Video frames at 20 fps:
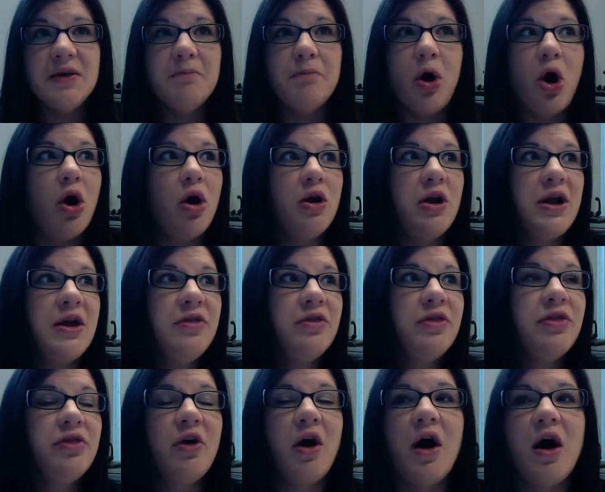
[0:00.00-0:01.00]
parting
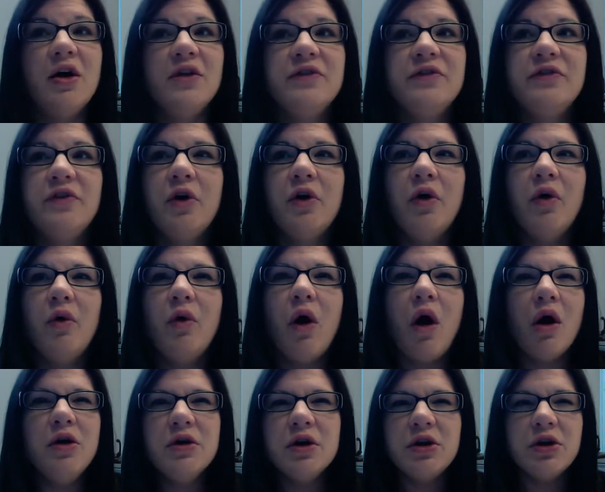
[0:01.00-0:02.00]
thought. So
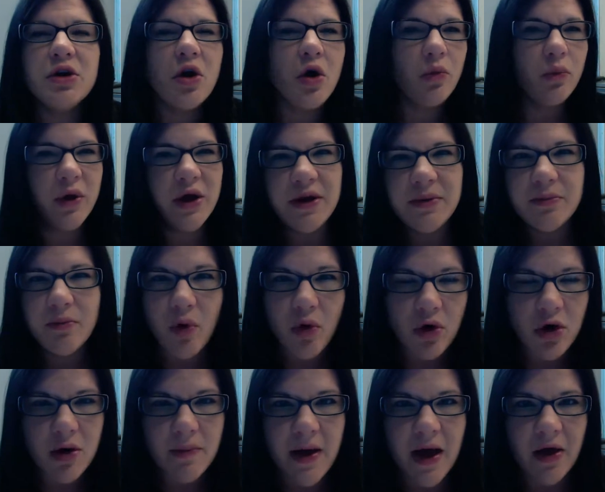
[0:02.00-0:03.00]
are you going to go read
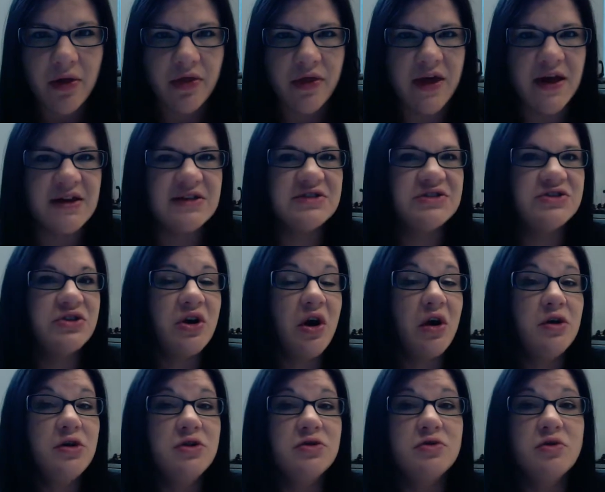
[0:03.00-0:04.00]
more about this? Are
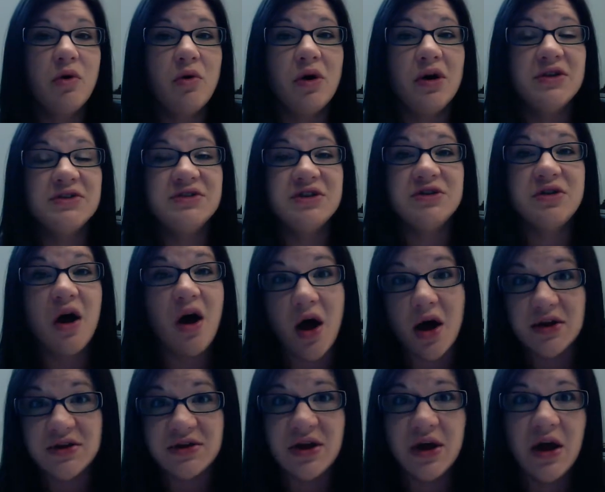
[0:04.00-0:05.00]
you going to
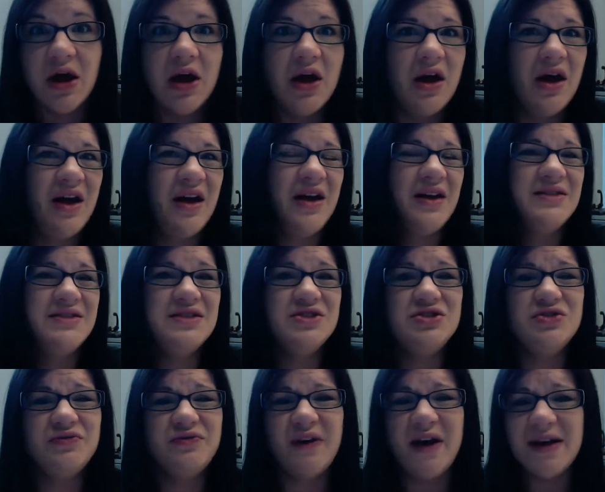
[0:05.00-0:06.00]
not? Did
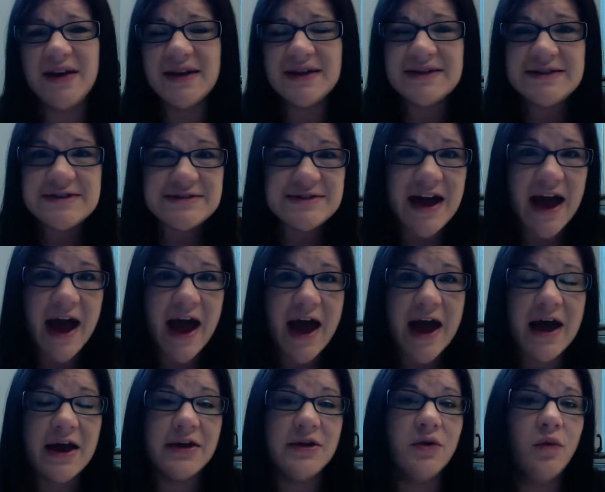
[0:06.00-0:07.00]
you find it
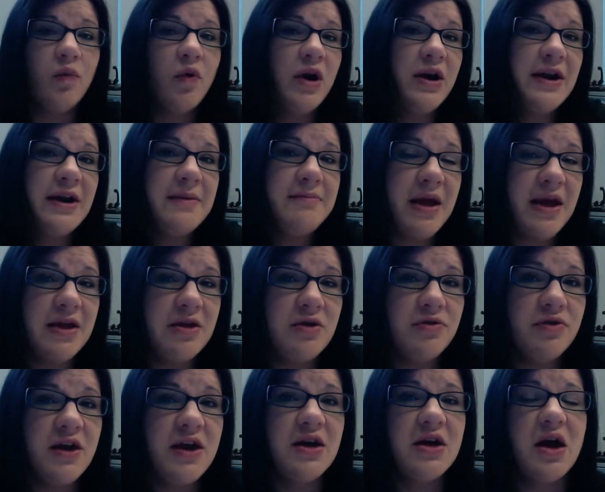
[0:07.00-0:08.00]
sad? What did it make you
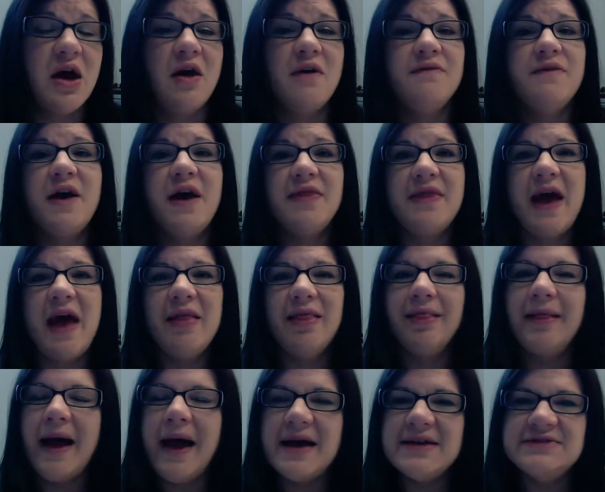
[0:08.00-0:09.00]
think of? And that
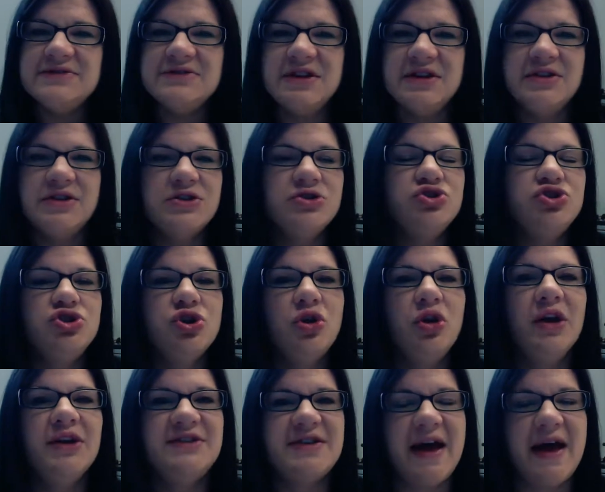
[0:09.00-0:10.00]
last sentence
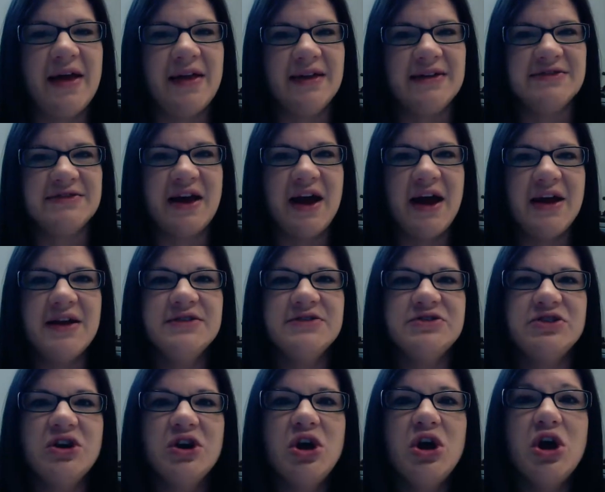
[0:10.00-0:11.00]
you'll
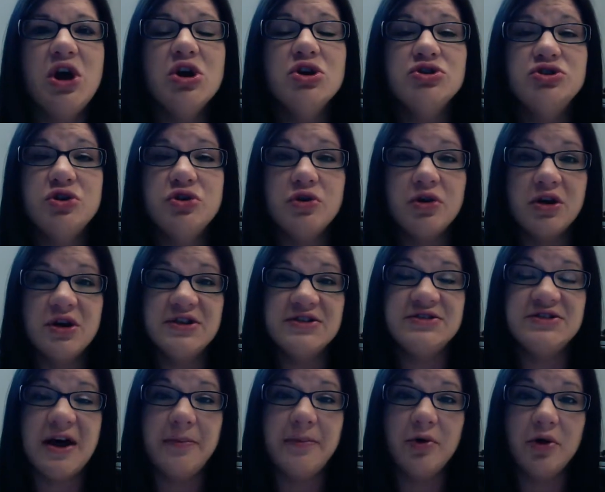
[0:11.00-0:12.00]
italicize. So you're going to
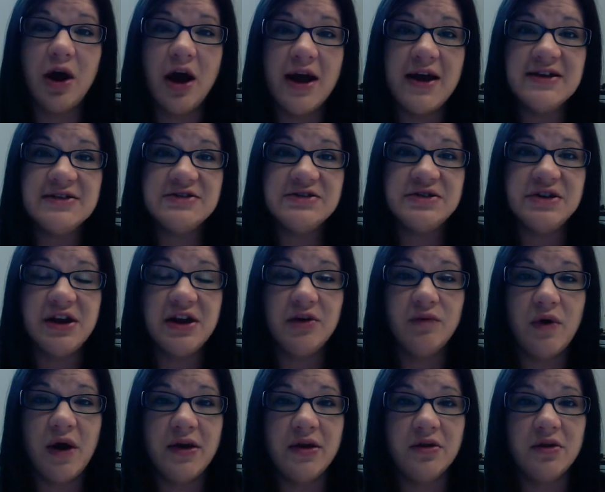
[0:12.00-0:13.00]
summarize in
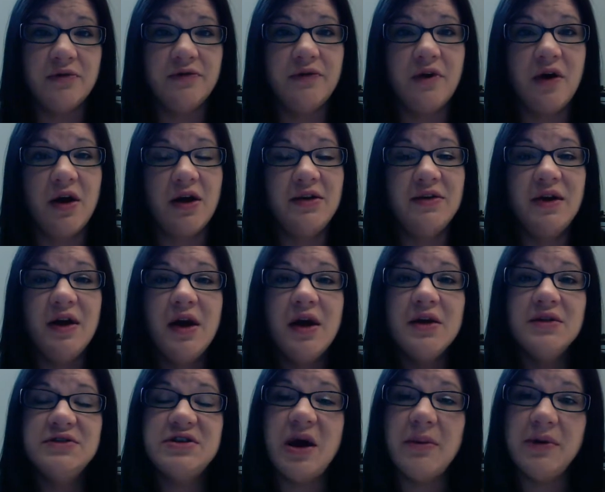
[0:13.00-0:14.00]
regular font,
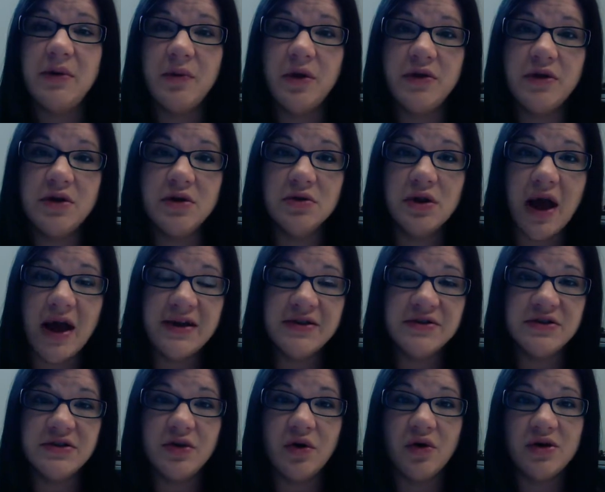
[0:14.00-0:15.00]
tell me whether you
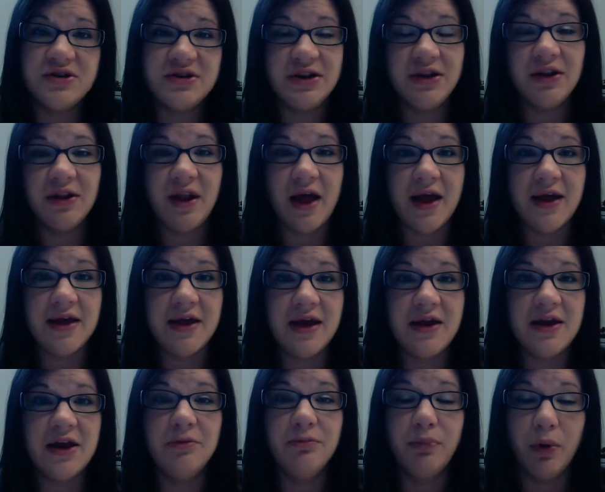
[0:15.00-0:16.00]
liked it or didn't like
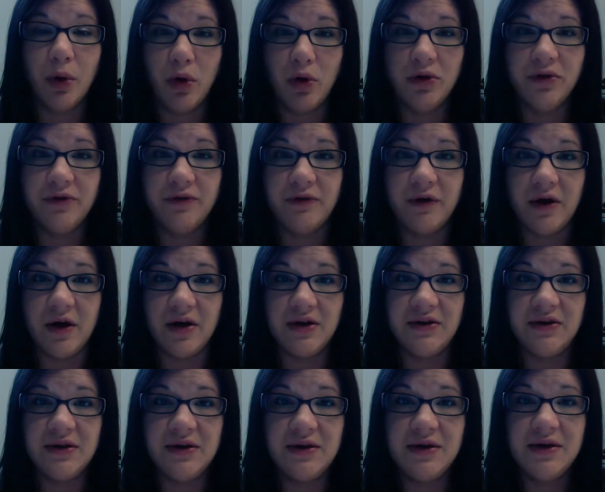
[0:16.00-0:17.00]
it in bold
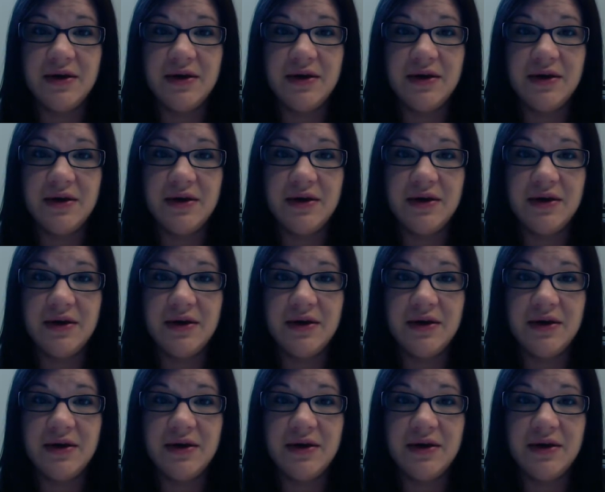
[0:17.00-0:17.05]
font.